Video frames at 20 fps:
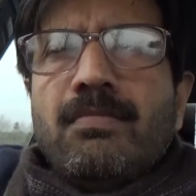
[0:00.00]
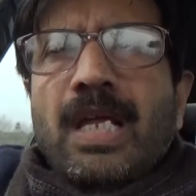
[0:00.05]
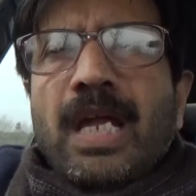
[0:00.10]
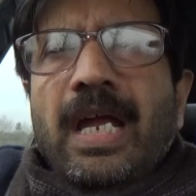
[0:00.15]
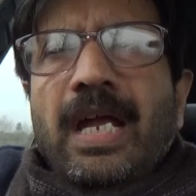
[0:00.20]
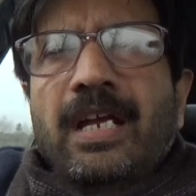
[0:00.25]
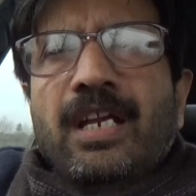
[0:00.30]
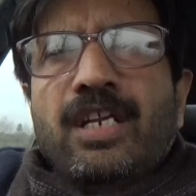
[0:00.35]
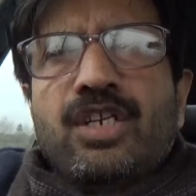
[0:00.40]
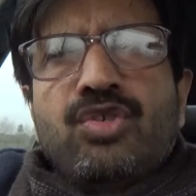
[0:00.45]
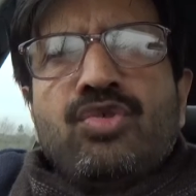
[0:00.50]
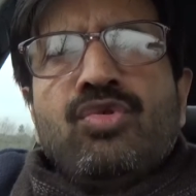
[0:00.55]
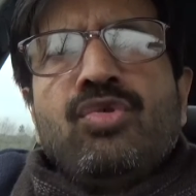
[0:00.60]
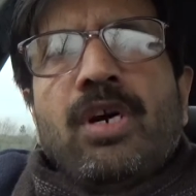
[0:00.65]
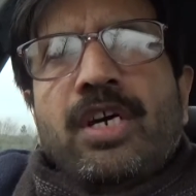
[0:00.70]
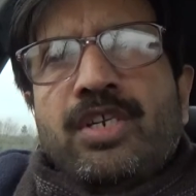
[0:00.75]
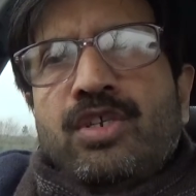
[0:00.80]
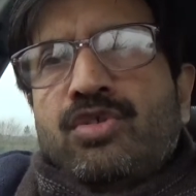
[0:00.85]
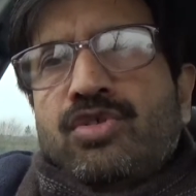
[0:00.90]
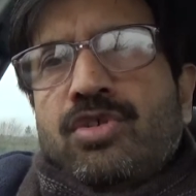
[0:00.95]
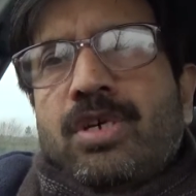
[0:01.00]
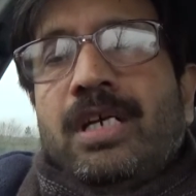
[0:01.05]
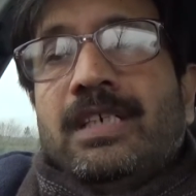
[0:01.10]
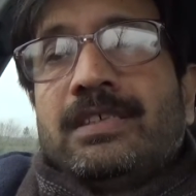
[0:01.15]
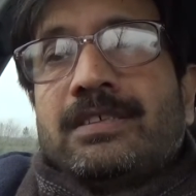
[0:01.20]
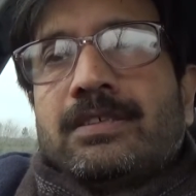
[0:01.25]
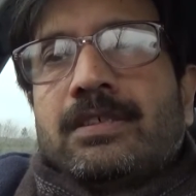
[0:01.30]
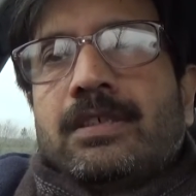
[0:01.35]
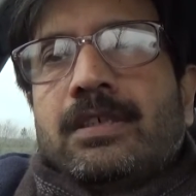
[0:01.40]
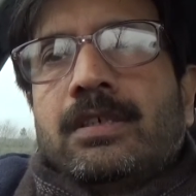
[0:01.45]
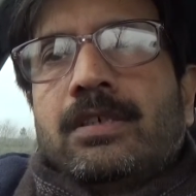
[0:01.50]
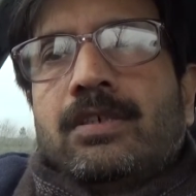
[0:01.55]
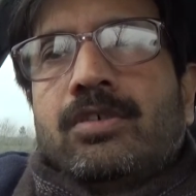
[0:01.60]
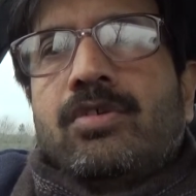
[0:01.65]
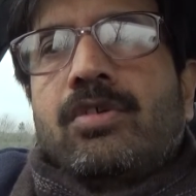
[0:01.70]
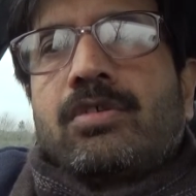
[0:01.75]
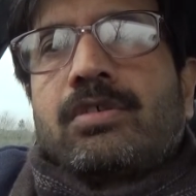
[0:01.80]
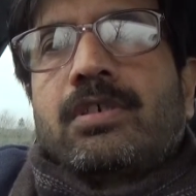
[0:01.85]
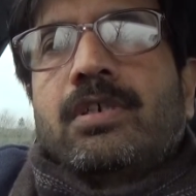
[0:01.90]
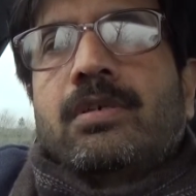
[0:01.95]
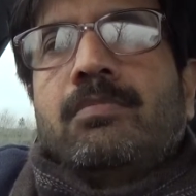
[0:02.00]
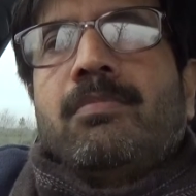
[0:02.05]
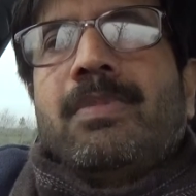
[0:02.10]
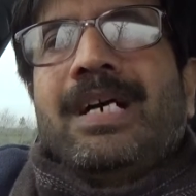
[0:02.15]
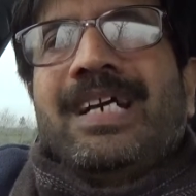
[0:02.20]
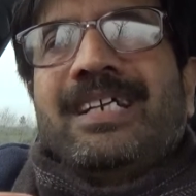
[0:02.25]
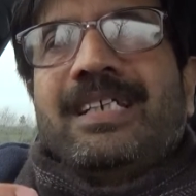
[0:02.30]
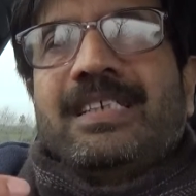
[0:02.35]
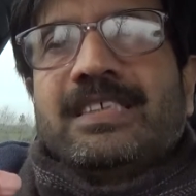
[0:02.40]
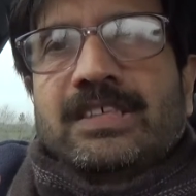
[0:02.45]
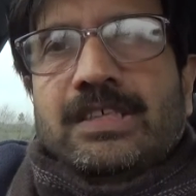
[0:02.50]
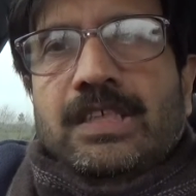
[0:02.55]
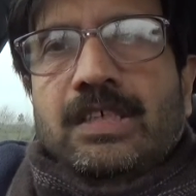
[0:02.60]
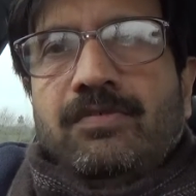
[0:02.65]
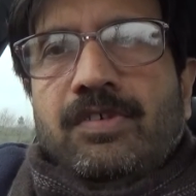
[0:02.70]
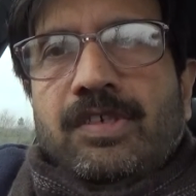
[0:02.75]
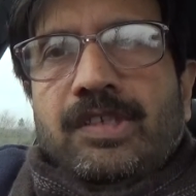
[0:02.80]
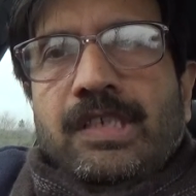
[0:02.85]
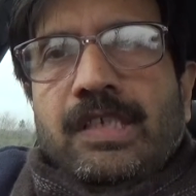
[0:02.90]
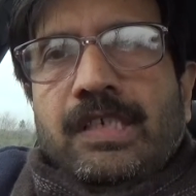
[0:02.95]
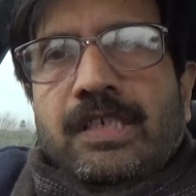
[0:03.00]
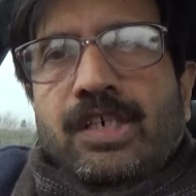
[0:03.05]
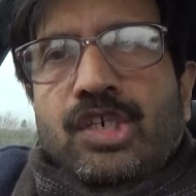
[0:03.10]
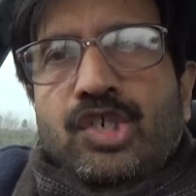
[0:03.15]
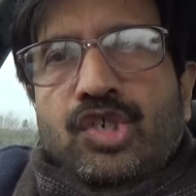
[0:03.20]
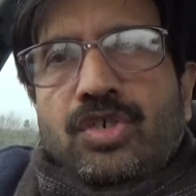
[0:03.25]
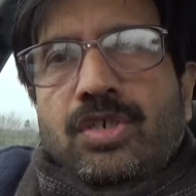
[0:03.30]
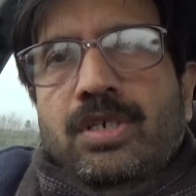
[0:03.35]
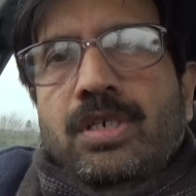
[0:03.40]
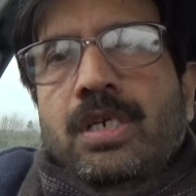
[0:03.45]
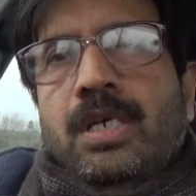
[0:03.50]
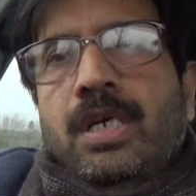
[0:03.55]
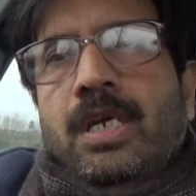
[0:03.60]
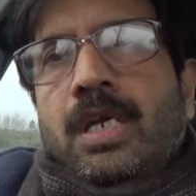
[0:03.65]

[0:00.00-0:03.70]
and you or your child's uh, doctor might discover their condition